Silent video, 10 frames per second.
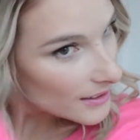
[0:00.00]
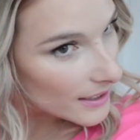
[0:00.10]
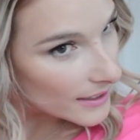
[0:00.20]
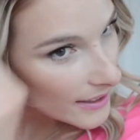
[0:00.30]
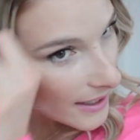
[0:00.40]

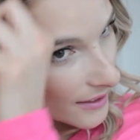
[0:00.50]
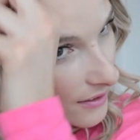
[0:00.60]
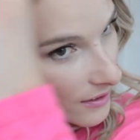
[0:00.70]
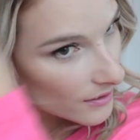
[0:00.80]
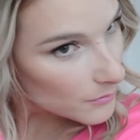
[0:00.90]

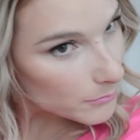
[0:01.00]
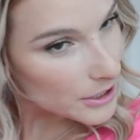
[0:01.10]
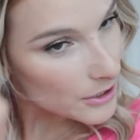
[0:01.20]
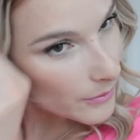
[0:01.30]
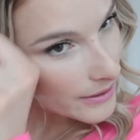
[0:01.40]
Again, but
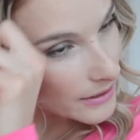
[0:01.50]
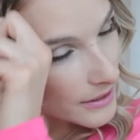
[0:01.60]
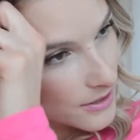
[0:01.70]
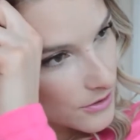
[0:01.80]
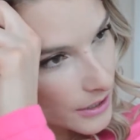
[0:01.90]
you don't want
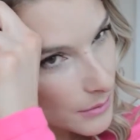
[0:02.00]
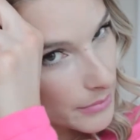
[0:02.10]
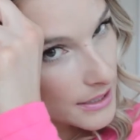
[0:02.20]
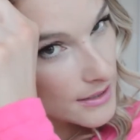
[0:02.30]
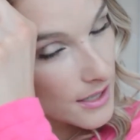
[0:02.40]
any straight
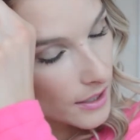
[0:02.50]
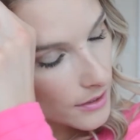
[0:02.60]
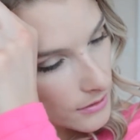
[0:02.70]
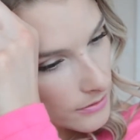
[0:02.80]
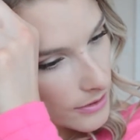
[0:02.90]
bits kind
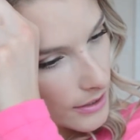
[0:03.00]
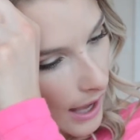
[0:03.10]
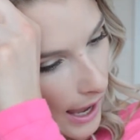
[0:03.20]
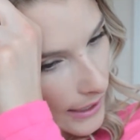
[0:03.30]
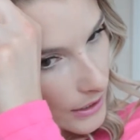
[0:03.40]
of
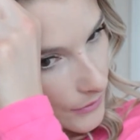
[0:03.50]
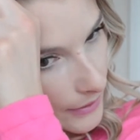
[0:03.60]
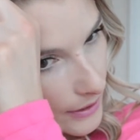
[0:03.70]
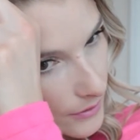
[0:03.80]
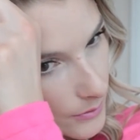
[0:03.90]
hanging
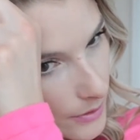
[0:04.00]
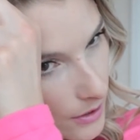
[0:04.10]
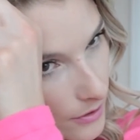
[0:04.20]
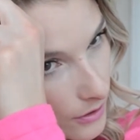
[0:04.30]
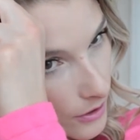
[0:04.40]
around with
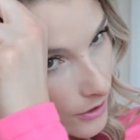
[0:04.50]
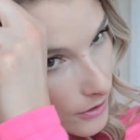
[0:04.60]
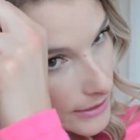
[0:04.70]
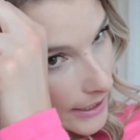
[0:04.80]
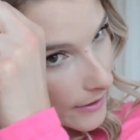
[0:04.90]
all the
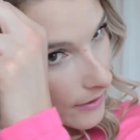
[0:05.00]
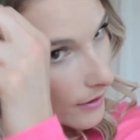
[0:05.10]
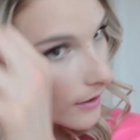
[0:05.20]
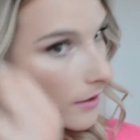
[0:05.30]
curled hair.